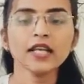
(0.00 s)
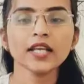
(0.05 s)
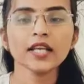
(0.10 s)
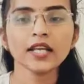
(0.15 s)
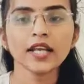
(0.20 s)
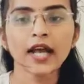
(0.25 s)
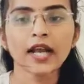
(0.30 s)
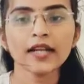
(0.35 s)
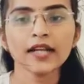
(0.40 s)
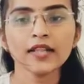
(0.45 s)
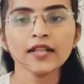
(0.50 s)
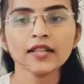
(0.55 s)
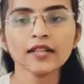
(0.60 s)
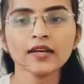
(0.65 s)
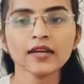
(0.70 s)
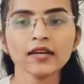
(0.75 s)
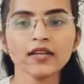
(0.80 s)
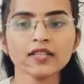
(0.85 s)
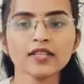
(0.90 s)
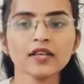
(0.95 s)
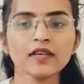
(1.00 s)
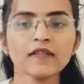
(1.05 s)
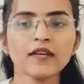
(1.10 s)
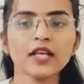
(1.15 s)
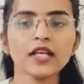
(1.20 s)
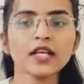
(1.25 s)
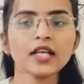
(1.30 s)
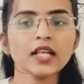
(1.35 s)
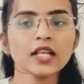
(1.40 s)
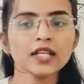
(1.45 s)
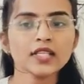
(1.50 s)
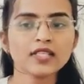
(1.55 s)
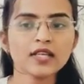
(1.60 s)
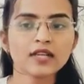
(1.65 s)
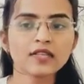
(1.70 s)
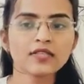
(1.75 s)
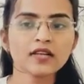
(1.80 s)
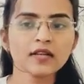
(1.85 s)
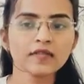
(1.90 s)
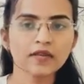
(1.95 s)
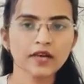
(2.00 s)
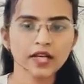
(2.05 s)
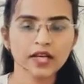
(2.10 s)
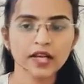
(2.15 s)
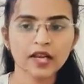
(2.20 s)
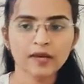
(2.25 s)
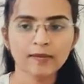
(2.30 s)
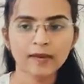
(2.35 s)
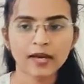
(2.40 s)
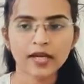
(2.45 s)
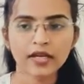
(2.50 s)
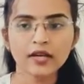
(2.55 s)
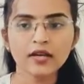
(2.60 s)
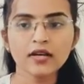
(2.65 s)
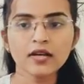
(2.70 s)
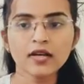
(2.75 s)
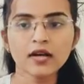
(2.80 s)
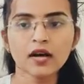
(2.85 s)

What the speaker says: In 1937, elixir sulfanilamide.